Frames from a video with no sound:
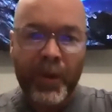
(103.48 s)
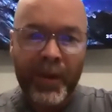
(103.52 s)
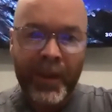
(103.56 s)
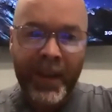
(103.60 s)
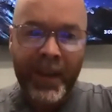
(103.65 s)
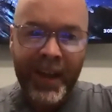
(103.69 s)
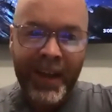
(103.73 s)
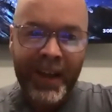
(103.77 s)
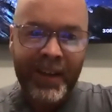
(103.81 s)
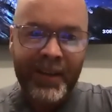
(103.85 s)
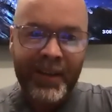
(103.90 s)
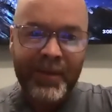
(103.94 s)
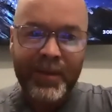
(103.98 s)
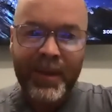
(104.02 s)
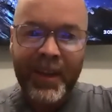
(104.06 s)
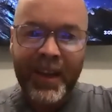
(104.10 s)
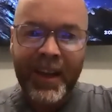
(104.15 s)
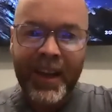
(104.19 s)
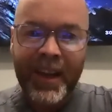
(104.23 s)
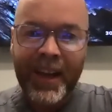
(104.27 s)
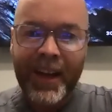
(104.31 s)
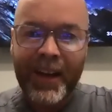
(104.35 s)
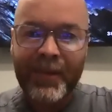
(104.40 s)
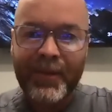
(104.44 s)
they
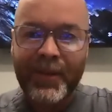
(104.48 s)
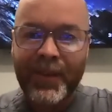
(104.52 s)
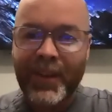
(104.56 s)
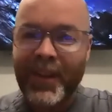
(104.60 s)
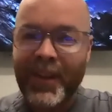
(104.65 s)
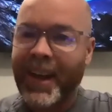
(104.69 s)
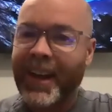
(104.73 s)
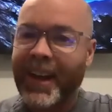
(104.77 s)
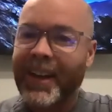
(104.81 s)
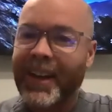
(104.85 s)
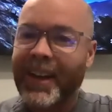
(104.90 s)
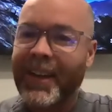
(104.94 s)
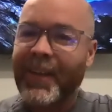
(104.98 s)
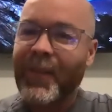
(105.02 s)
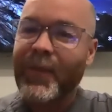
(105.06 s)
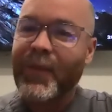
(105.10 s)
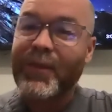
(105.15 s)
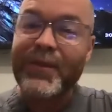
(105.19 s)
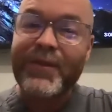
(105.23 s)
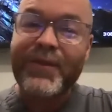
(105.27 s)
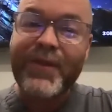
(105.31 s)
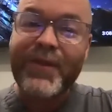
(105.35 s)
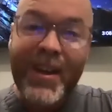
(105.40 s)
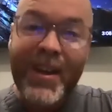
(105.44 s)
have like
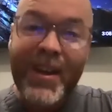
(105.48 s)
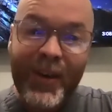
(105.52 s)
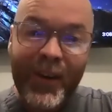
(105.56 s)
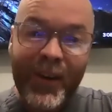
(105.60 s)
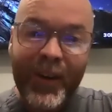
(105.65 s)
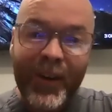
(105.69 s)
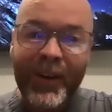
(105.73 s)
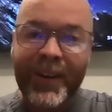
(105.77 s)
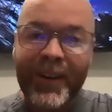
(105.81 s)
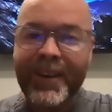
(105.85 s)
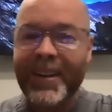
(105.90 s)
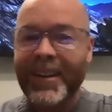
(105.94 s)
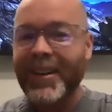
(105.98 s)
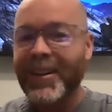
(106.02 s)
fear